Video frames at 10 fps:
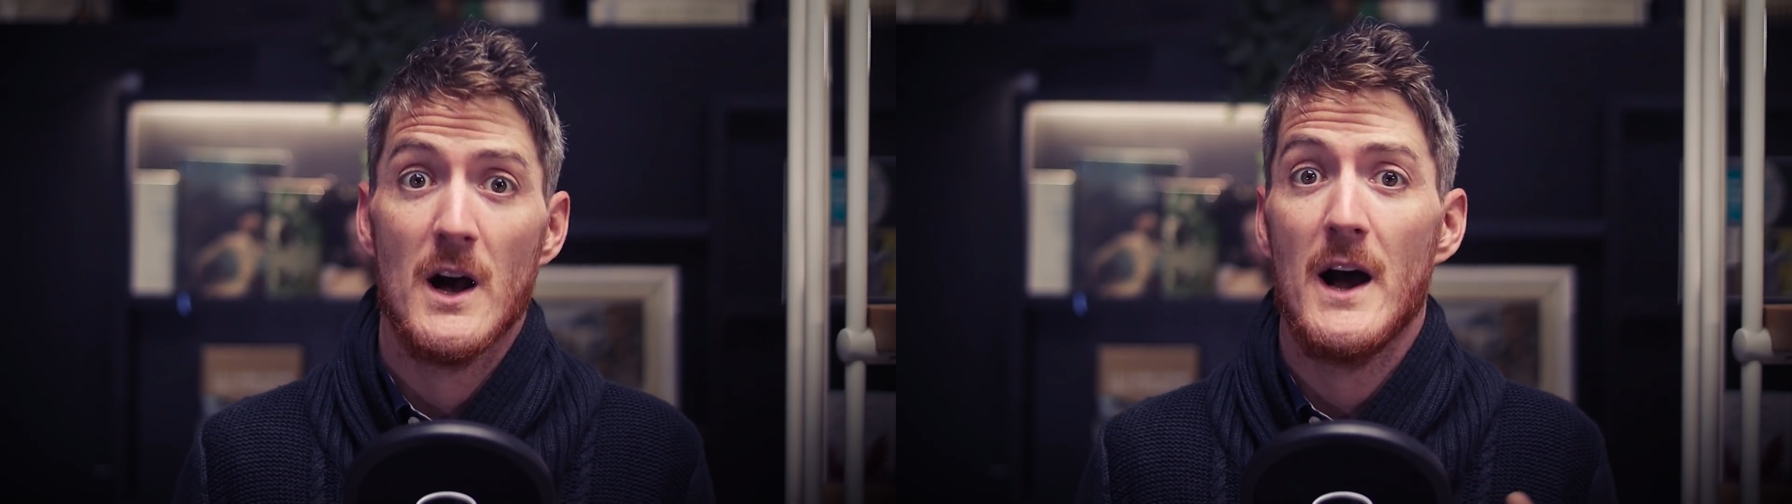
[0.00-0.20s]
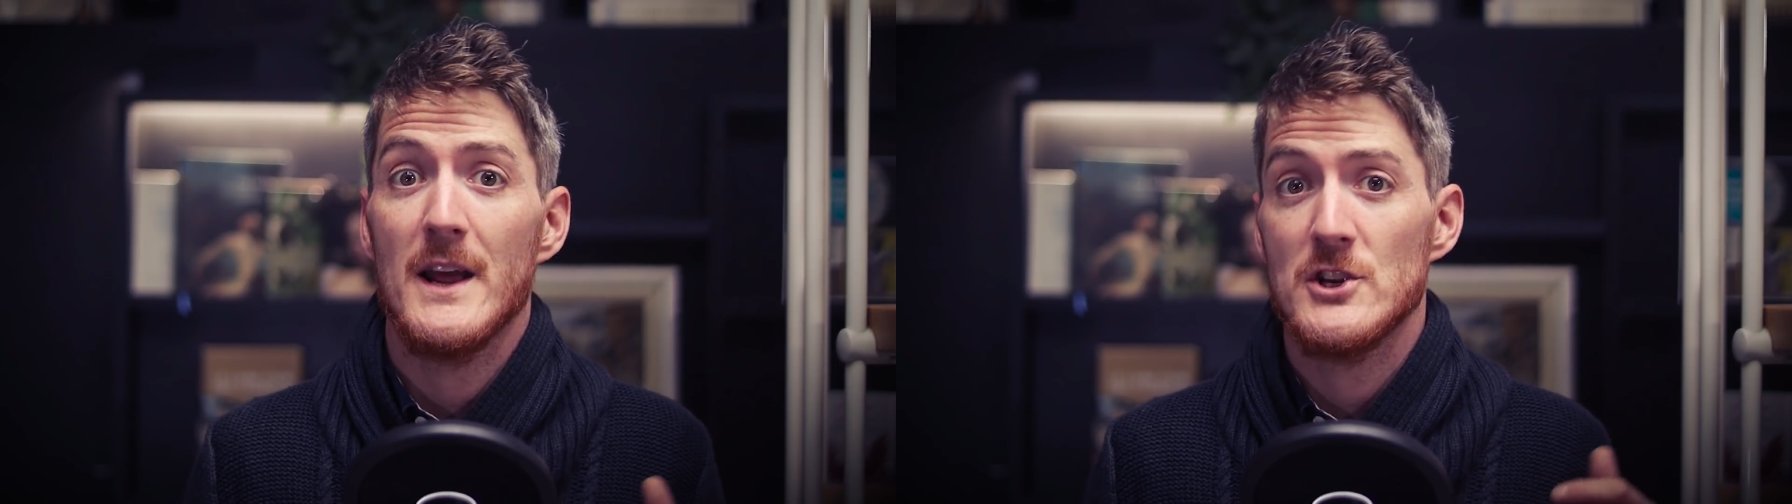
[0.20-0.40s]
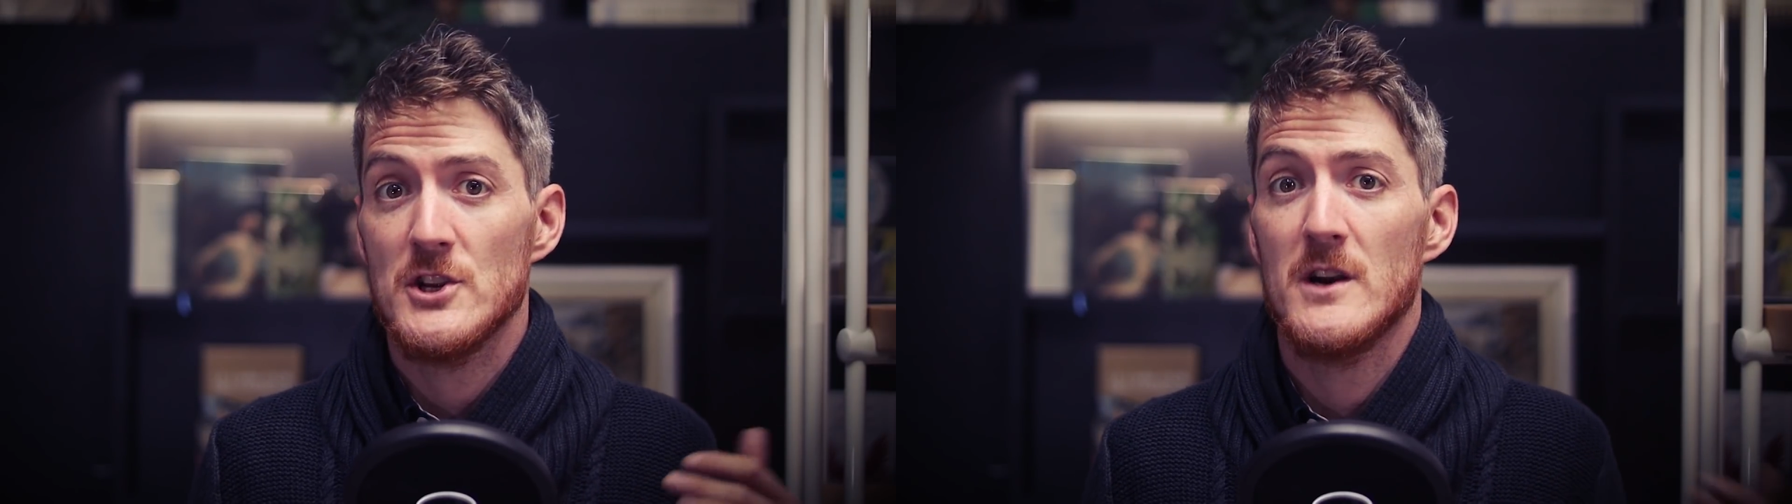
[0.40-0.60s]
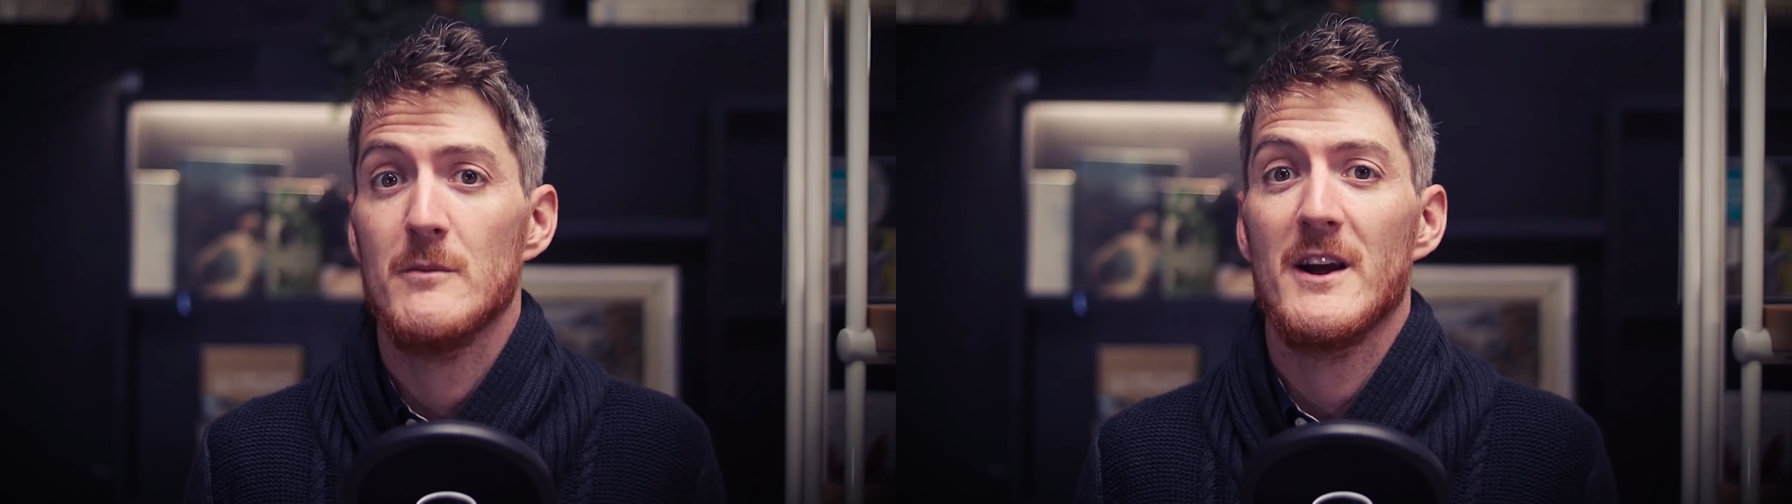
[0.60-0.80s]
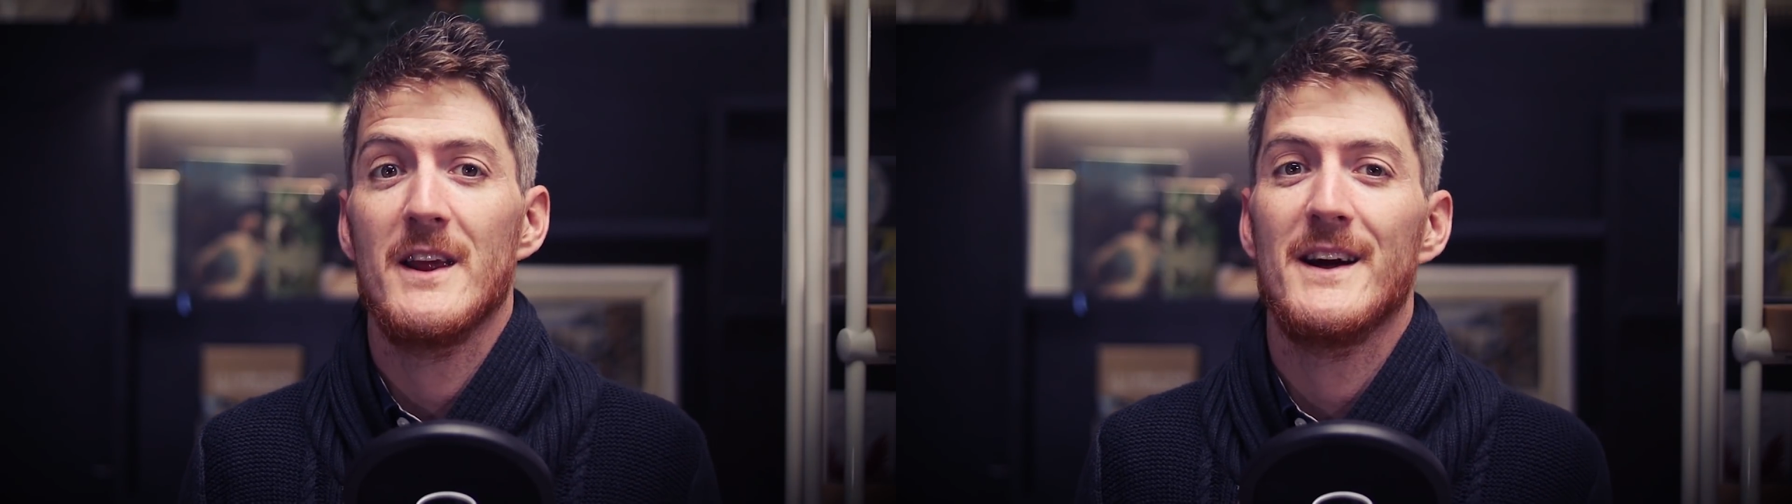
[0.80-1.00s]
I share
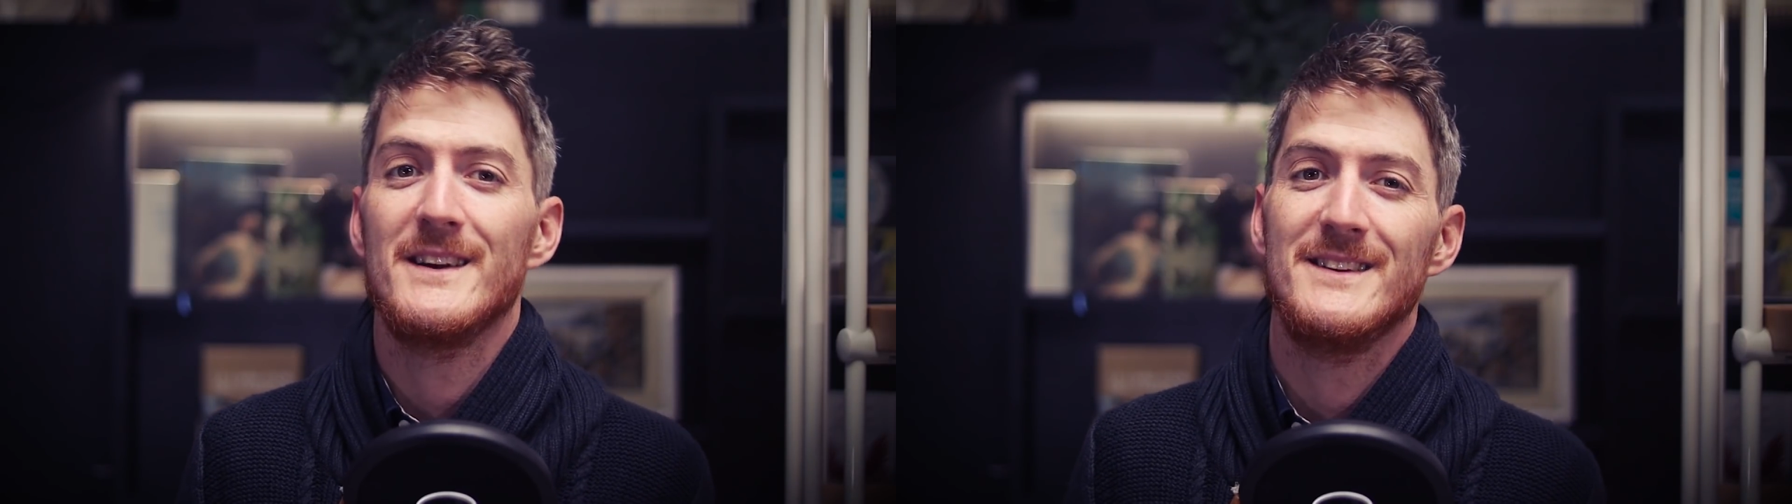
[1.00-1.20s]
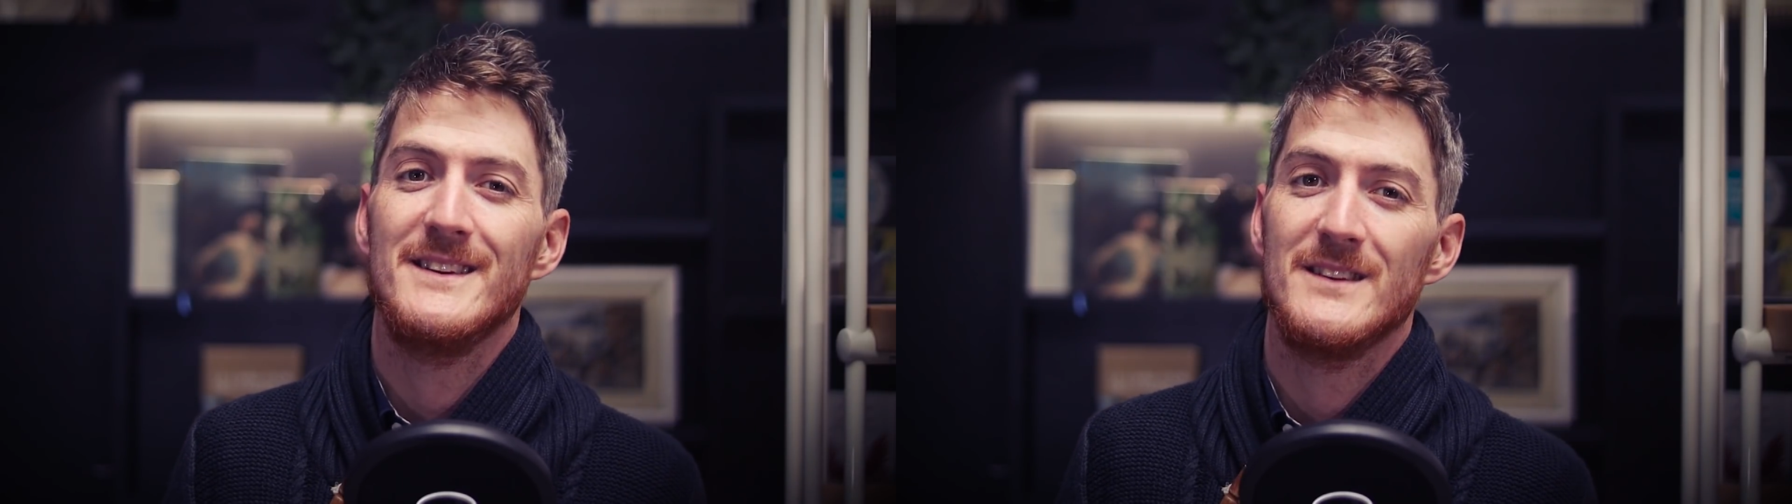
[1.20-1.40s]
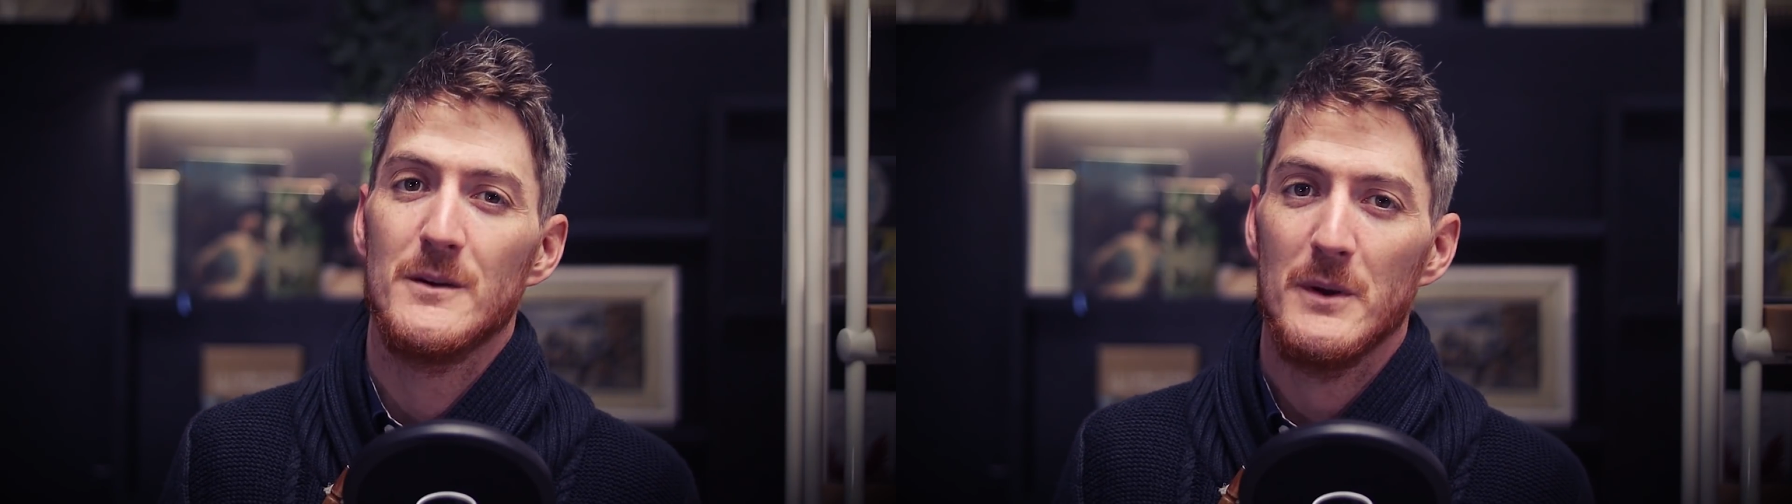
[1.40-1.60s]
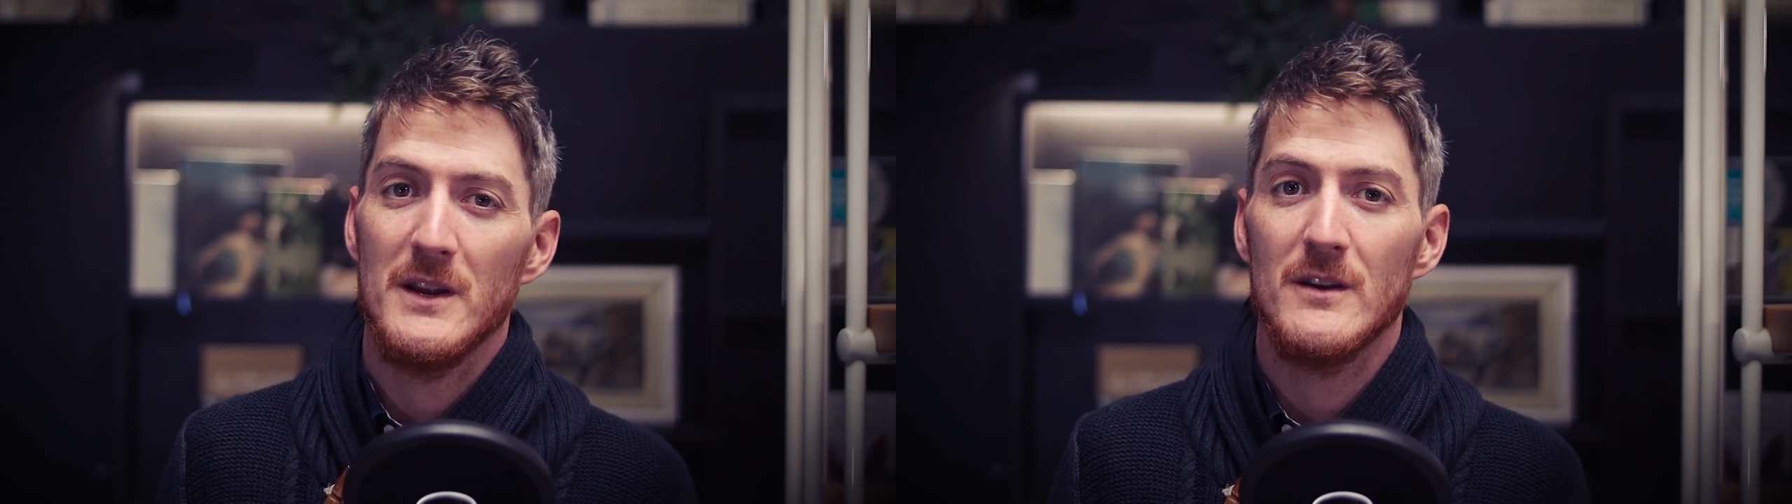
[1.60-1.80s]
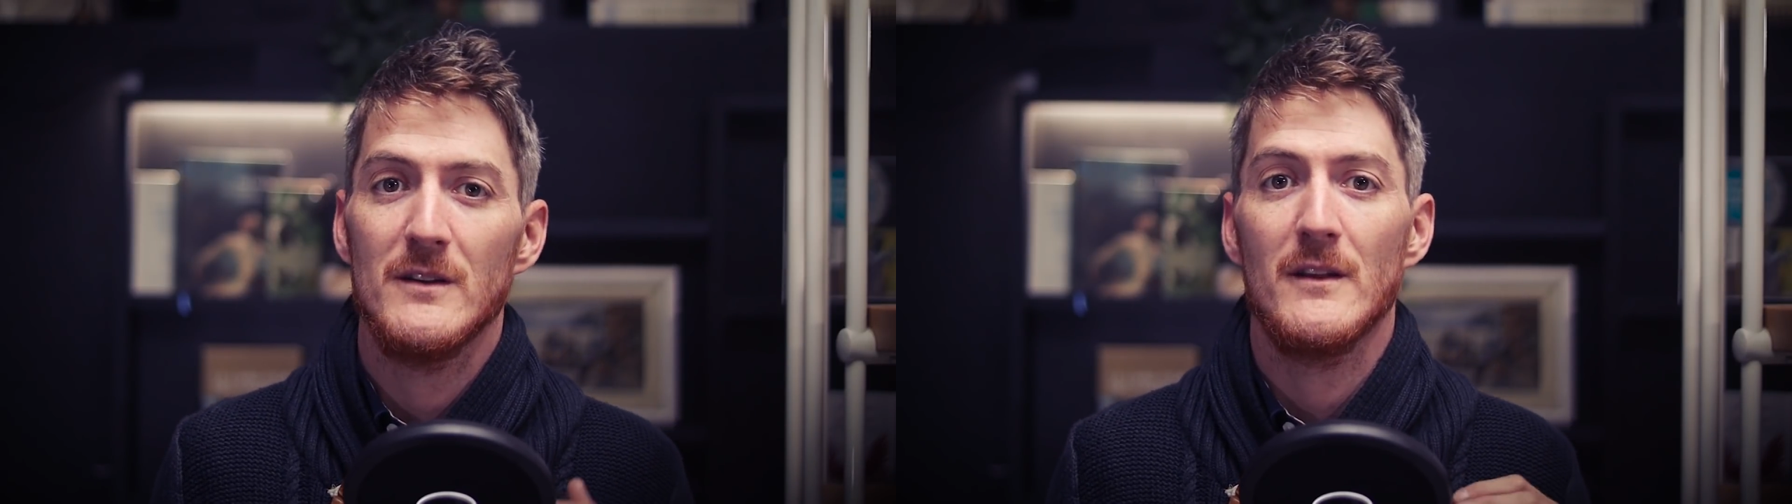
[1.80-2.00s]
my ideas and
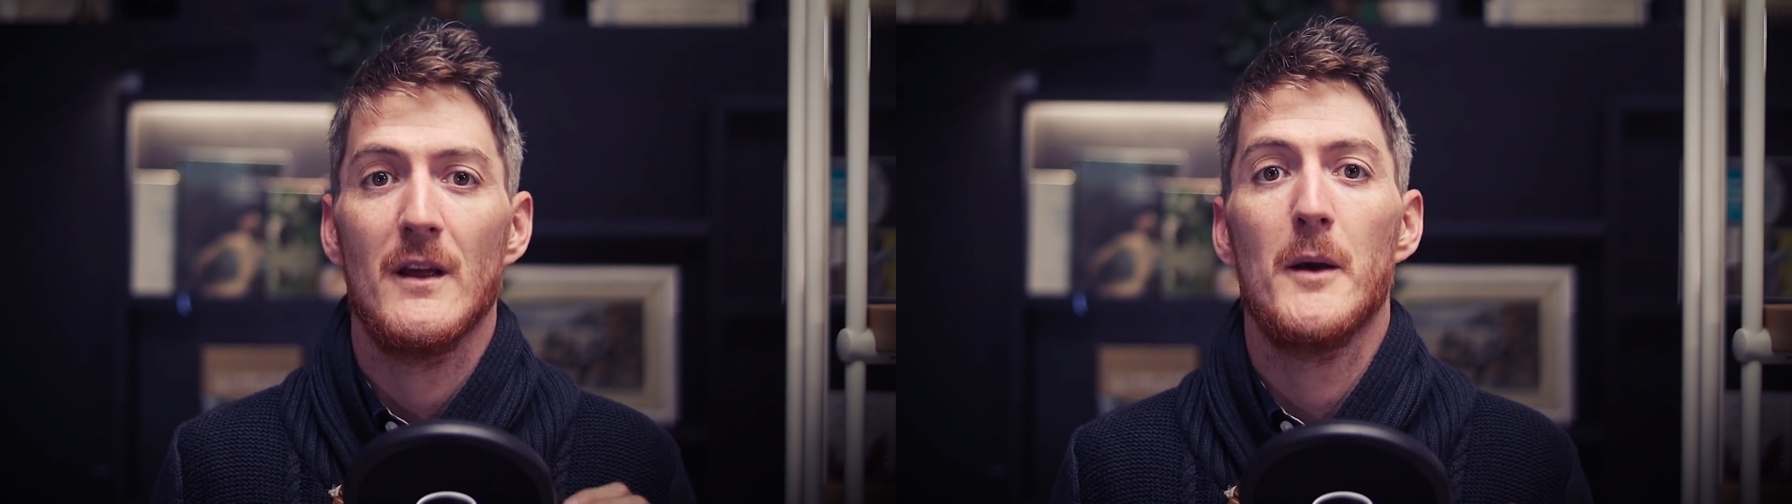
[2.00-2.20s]
opinion